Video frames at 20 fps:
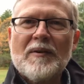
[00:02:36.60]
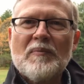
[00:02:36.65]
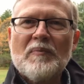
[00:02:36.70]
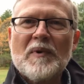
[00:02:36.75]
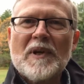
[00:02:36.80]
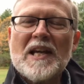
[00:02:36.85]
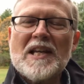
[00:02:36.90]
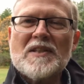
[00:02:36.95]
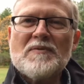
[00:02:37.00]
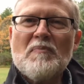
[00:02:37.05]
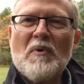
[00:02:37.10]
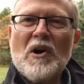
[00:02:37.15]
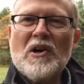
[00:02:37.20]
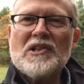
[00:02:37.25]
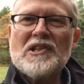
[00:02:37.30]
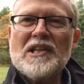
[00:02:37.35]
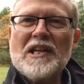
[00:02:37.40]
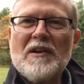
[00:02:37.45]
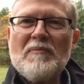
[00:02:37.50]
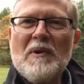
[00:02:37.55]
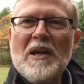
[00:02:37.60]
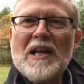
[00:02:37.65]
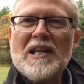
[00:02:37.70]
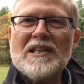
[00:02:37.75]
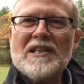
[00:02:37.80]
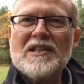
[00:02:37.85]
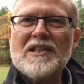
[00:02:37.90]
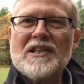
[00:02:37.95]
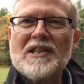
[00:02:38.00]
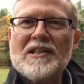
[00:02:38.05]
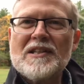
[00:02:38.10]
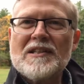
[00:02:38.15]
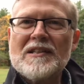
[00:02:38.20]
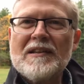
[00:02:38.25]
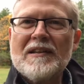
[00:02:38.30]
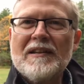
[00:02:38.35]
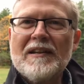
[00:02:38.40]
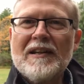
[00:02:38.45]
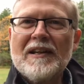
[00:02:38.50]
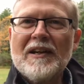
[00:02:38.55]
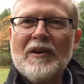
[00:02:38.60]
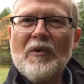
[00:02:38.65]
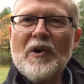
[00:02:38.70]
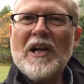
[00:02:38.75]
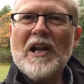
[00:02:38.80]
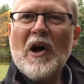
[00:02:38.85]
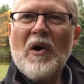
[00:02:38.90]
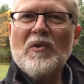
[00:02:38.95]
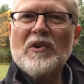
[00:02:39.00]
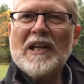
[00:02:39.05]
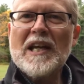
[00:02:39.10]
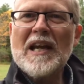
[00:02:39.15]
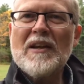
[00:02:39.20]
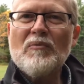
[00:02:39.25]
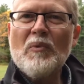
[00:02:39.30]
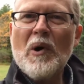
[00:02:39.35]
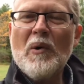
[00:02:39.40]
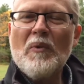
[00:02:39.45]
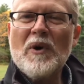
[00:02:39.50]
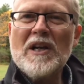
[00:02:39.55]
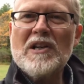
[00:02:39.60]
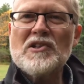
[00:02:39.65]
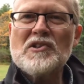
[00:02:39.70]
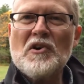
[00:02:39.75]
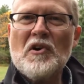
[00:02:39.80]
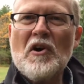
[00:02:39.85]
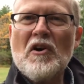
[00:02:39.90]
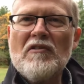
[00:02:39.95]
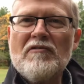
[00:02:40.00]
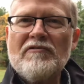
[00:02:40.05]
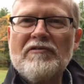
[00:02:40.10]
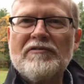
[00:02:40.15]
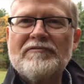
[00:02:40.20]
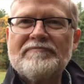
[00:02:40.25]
Because mercy means we don't get what we deserve.